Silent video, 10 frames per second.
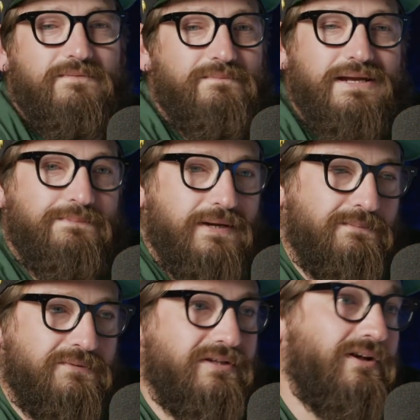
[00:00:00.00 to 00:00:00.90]
I, meet
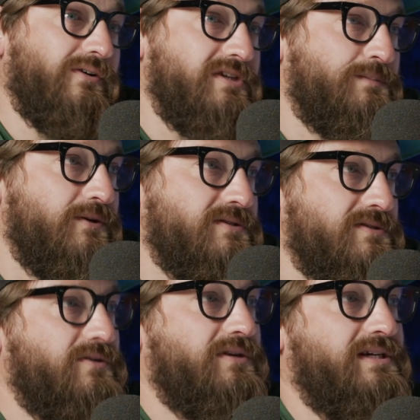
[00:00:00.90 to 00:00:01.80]
people they're like oh this person's
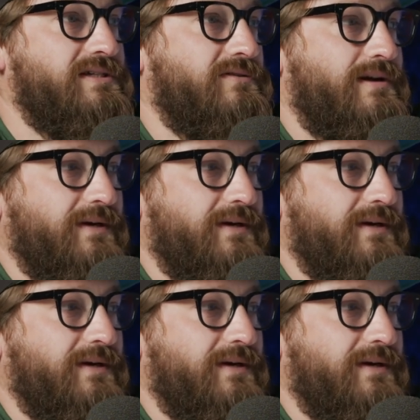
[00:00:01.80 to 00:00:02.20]
got an instagram